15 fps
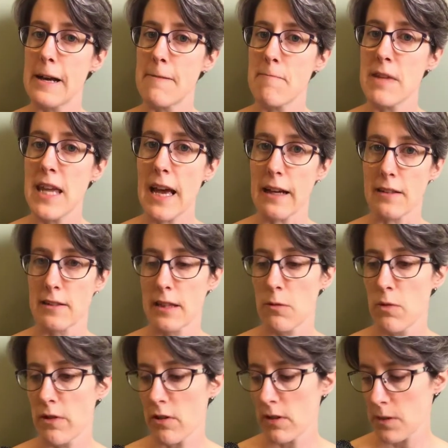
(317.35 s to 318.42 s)
yeah, so we've
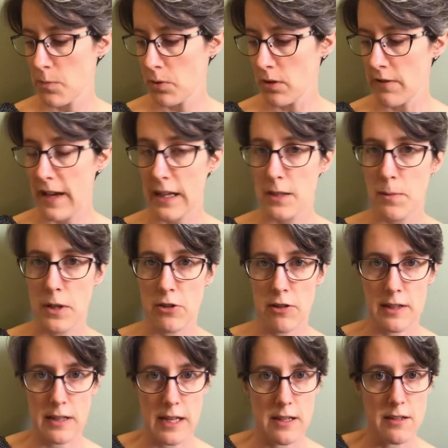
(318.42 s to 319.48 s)
got this pool of expert
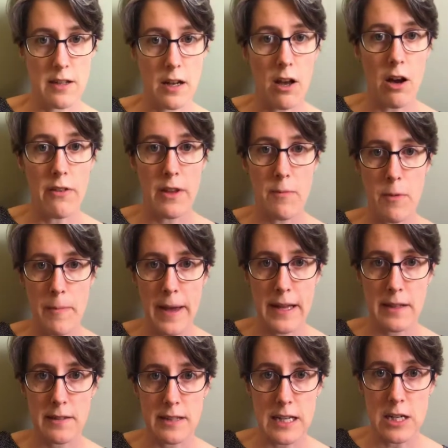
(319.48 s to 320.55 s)
translators. A lot of them are
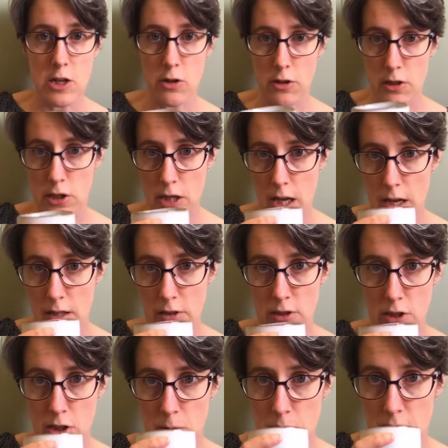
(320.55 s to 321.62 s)
based in Yorkshire.
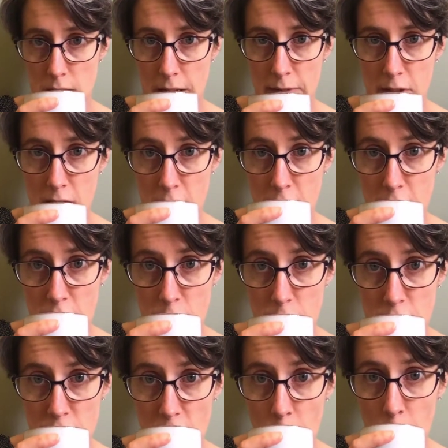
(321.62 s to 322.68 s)
Excuse me, just having a quick drink.